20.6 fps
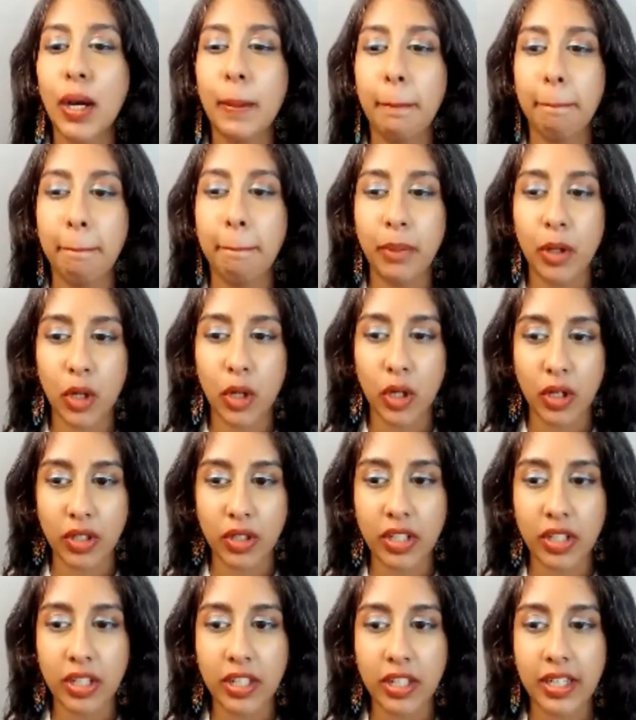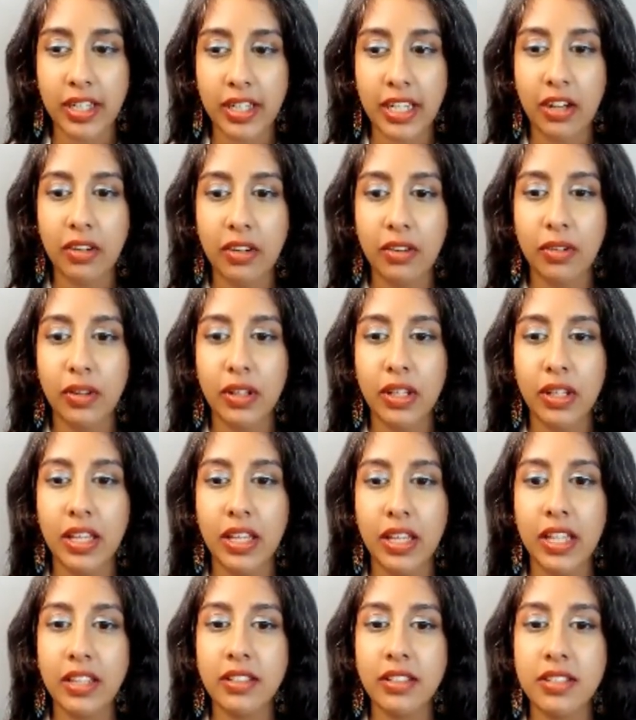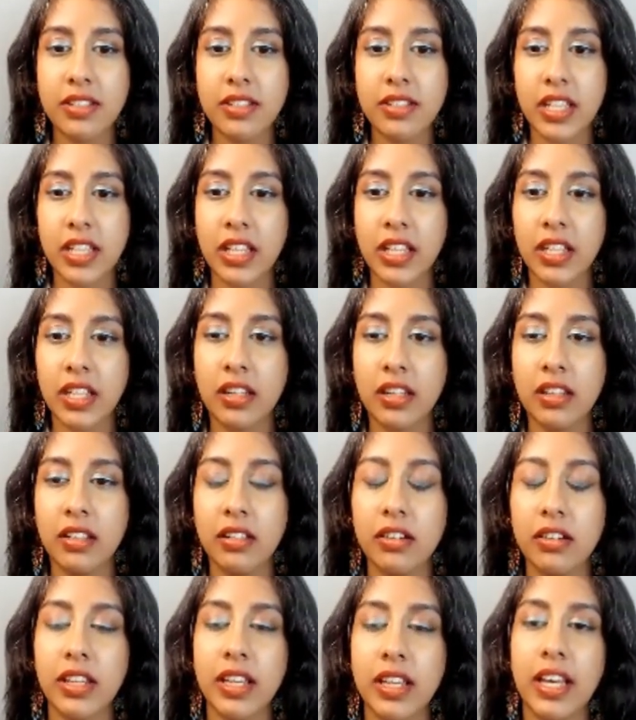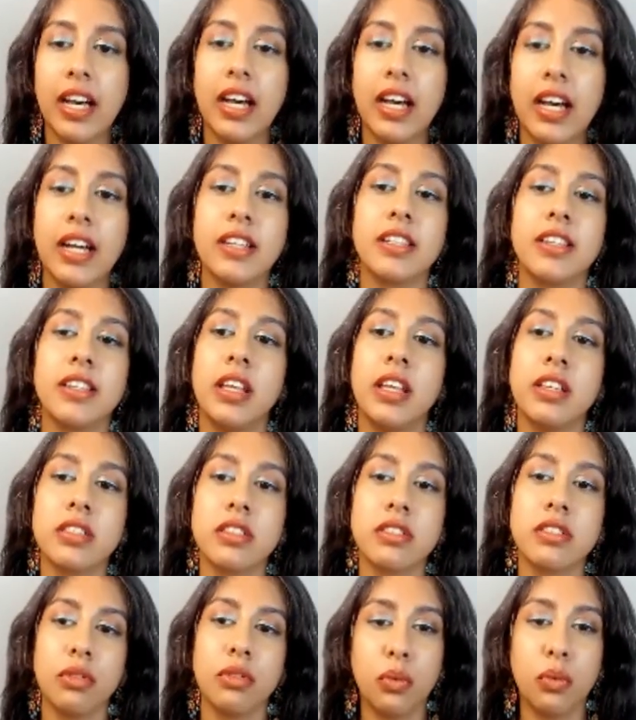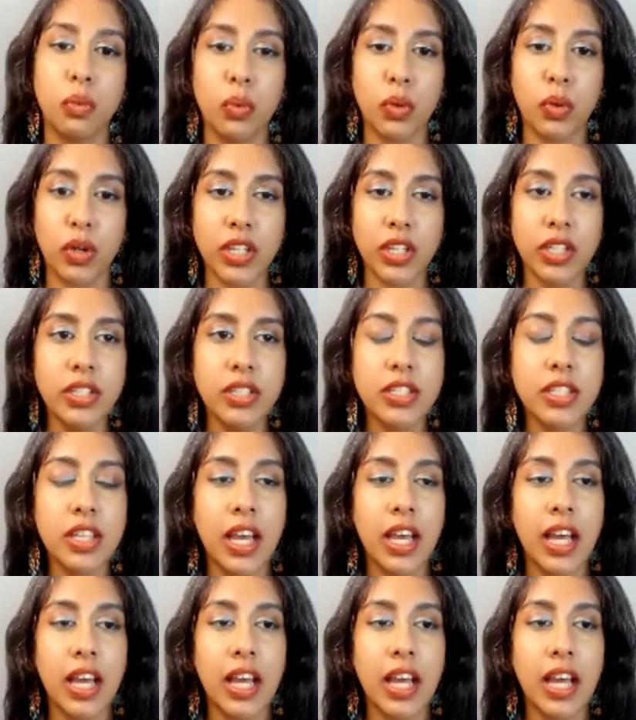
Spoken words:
Burn. Now let's take a look at these words,